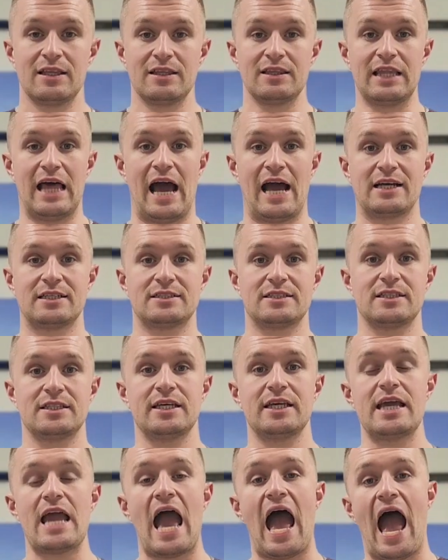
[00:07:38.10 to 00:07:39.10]

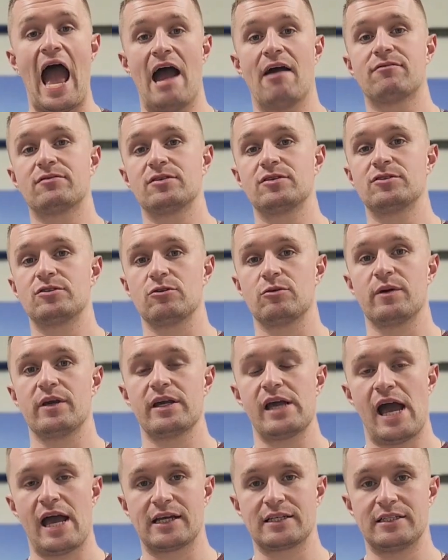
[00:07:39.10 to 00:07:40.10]
Lastly, after
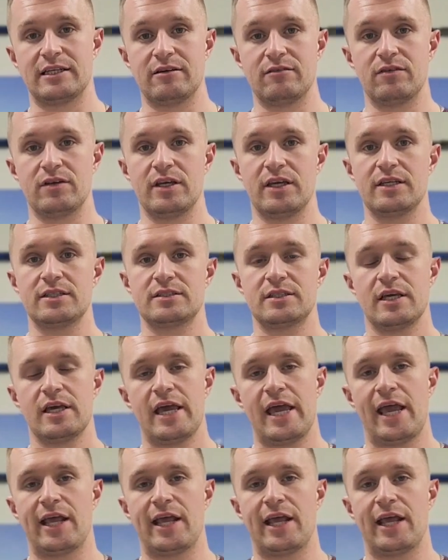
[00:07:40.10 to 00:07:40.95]
doing activities,